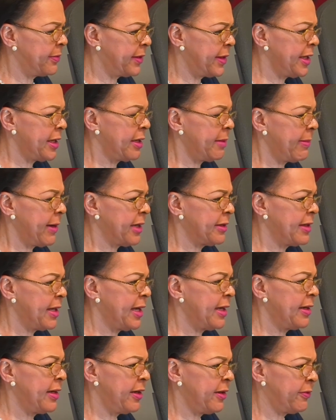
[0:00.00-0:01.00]
think about
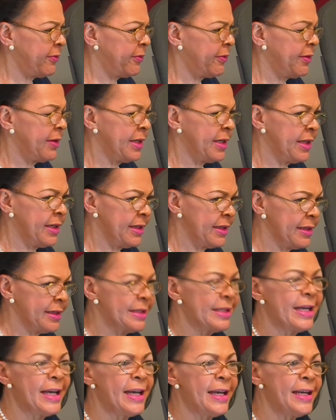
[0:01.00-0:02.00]
that every
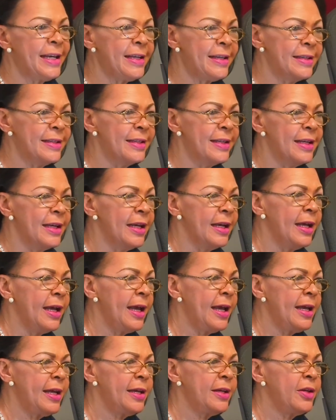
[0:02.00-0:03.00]
day. Mm-hmm.
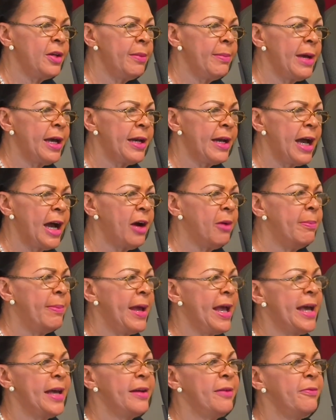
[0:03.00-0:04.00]
and no matter how
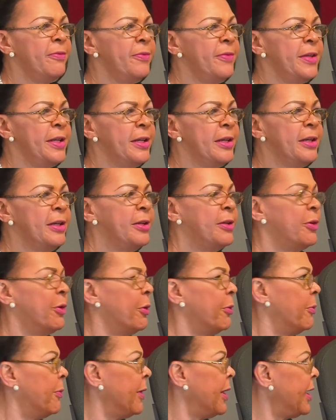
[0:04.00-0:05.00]
bad I'm feeling or
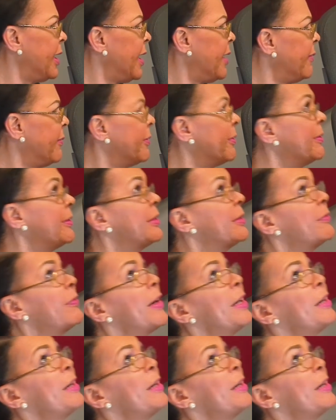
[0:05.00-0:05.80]
whatever, if I